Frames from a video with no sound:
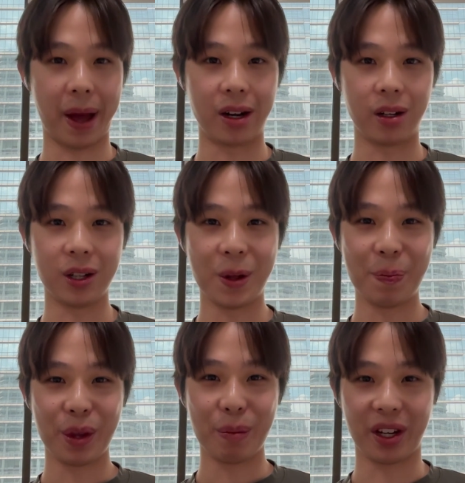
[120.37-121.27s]
Pendle,
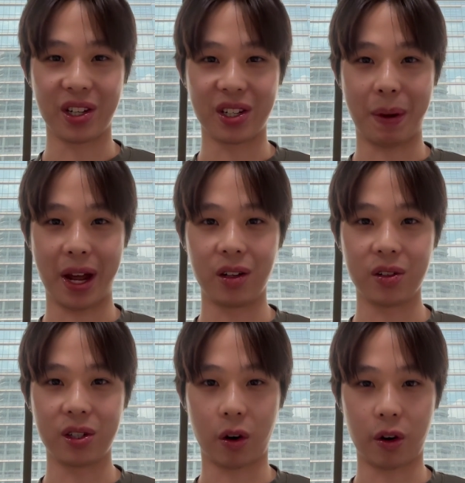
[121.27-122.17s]
because
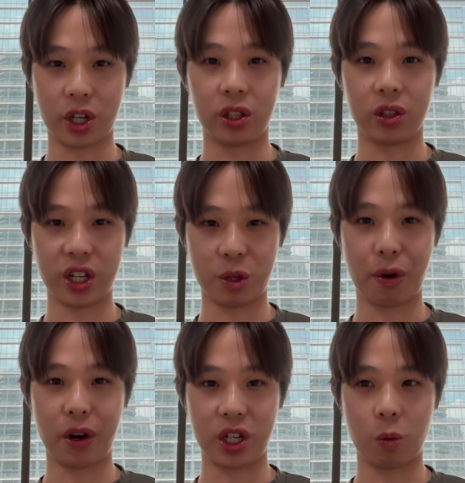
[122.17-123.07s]
Pendle's original
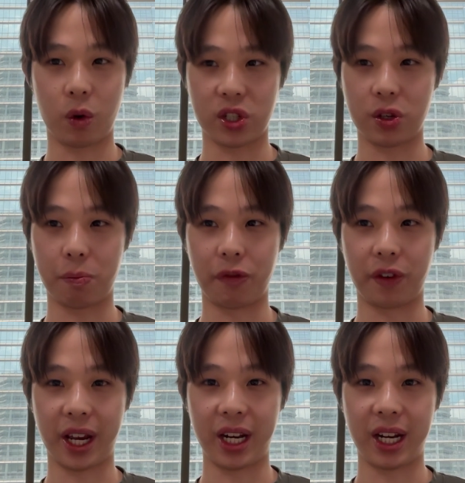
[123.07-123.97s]
inspiration was to
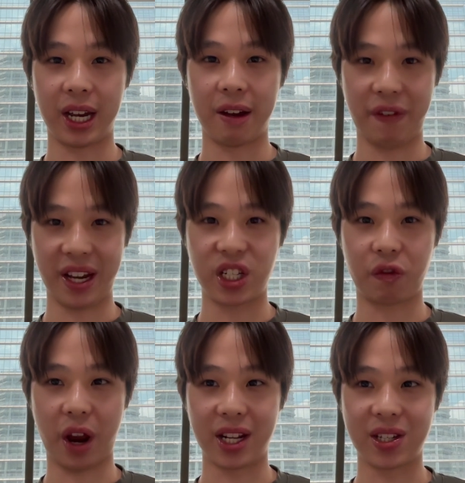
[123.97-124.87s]
provide
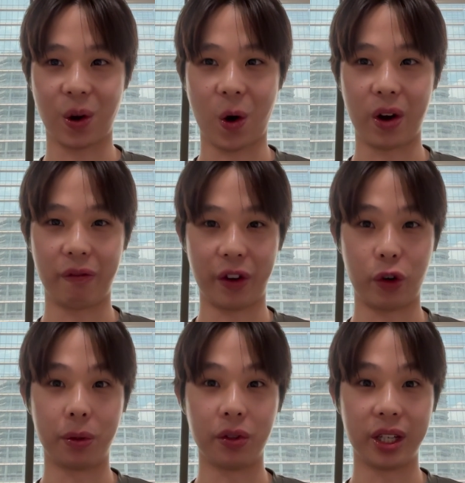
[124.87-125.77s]
fixed rates on
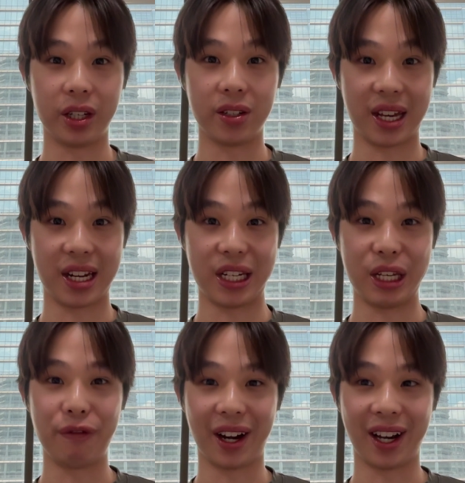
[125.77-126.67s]
variable yields in
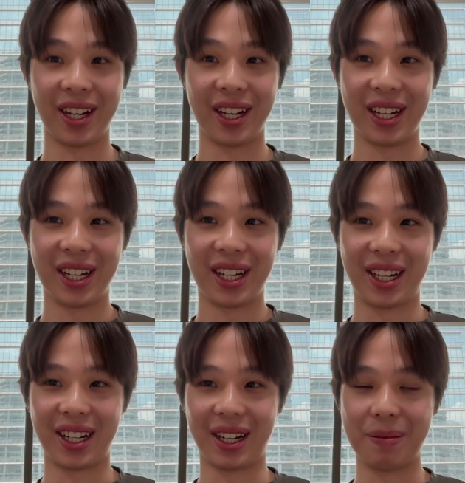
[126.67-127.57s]
DeFi.
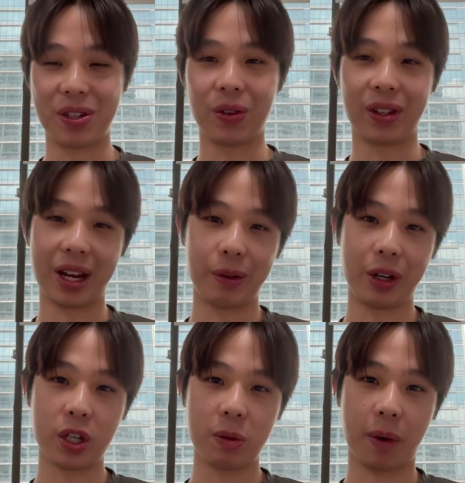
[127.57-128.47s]
So
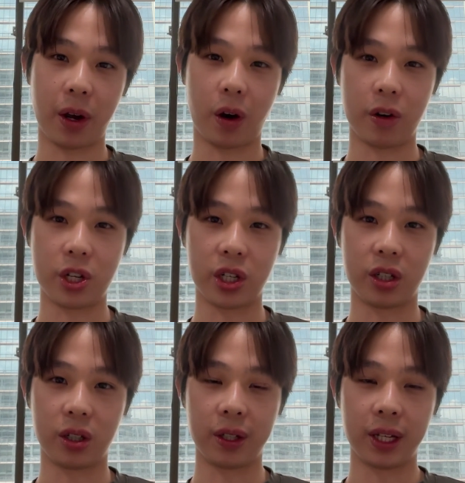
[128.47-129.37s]
that was my
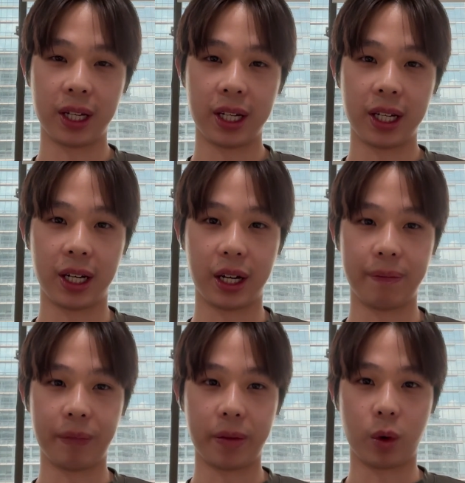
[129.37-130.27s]
original,
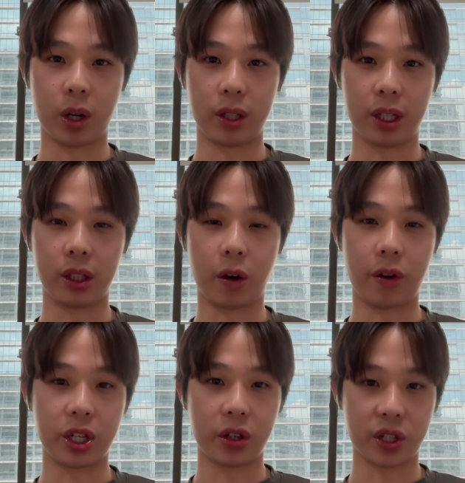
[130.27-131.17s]
the
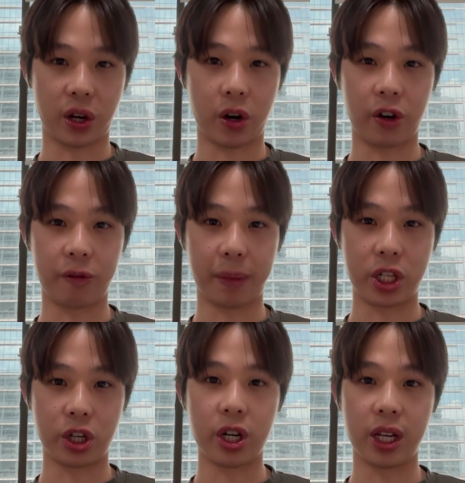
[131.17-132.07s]
original start of my
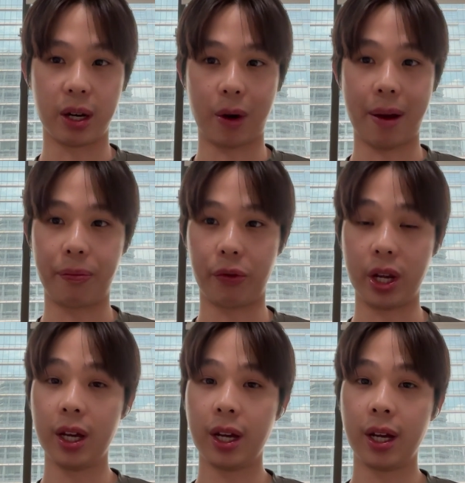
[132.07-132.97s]
journey in
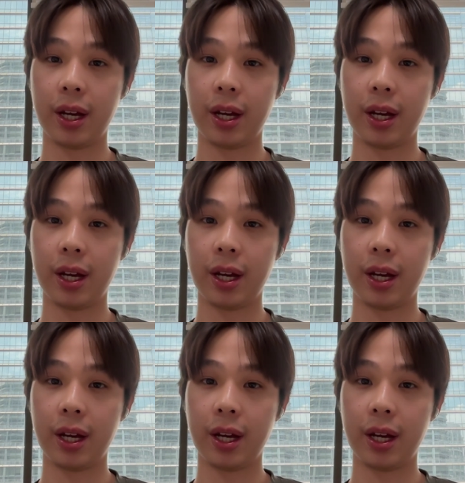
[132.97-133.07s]
Web3.